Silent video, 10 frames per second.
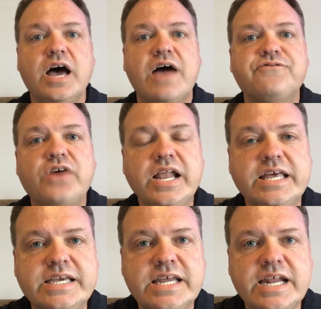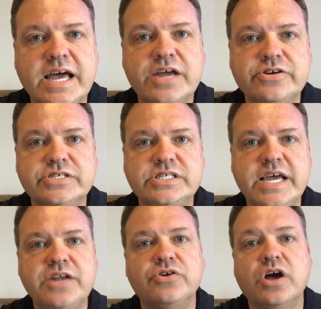I finally get it, I
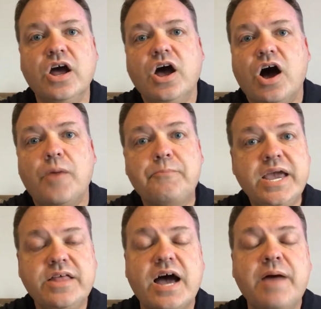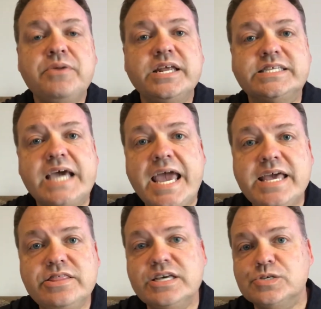understand. Or, man, I'm going to
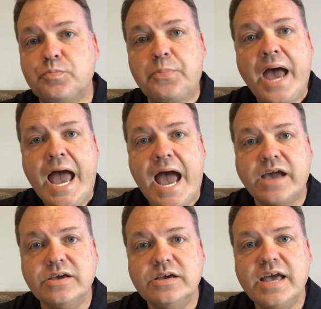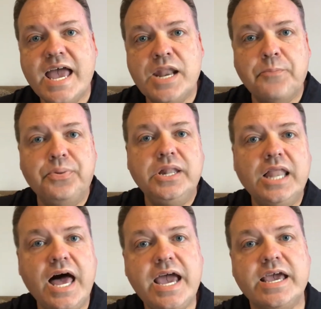take this back and
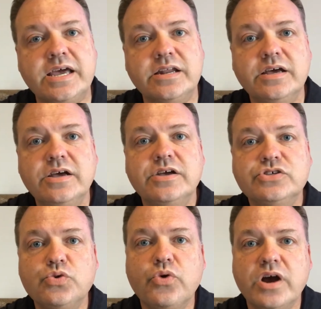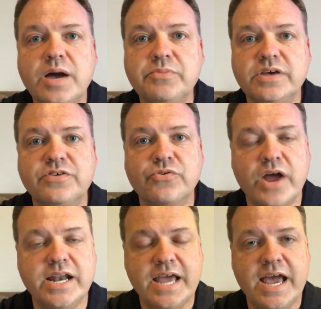apply it to where I'm living
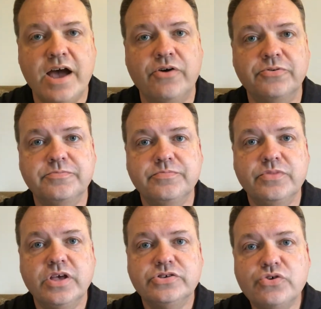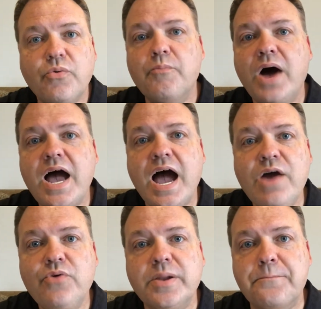right now. So I
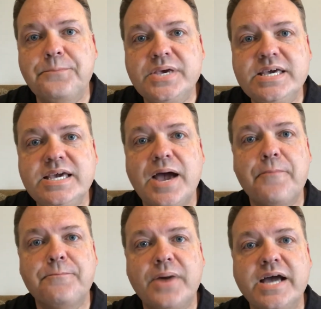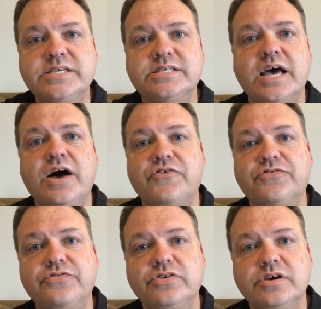want to be
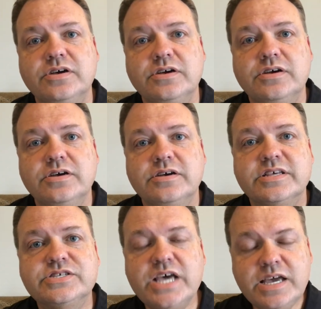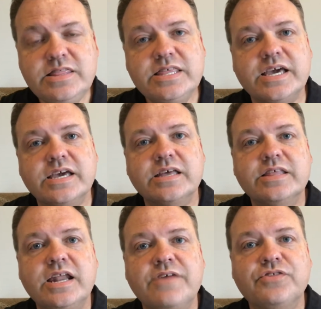myself. The second thing
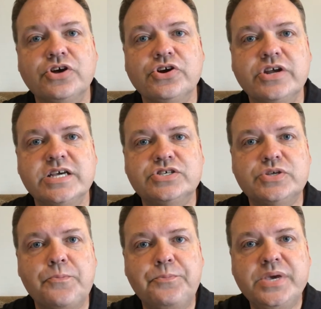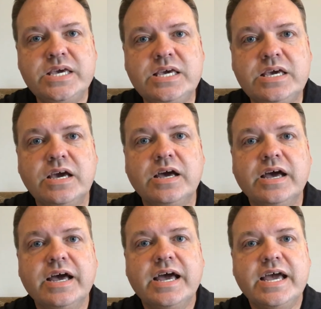that I've learned is to be
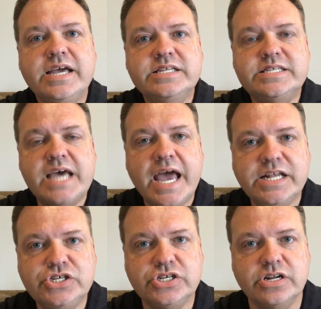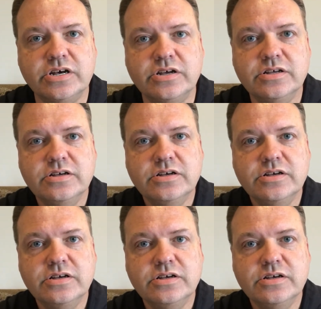intentional.